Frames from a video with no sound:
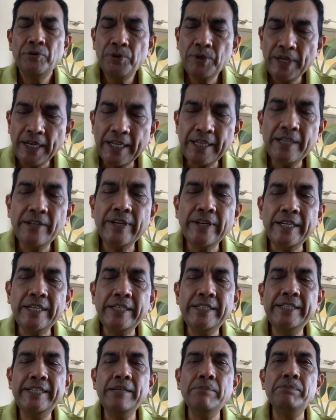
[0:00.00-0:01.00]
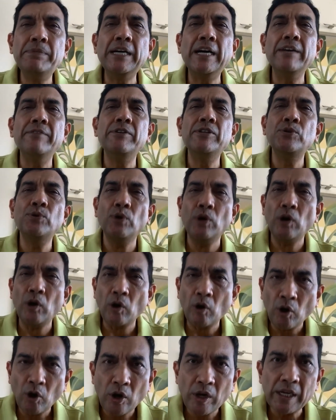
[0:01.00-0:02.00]
really really deep dive into
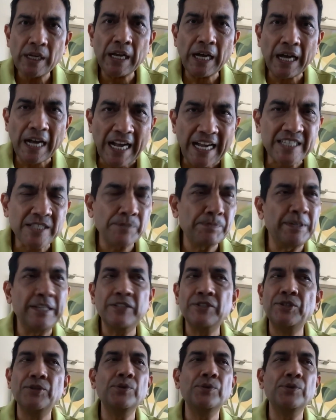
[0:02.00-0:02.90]
all aspects.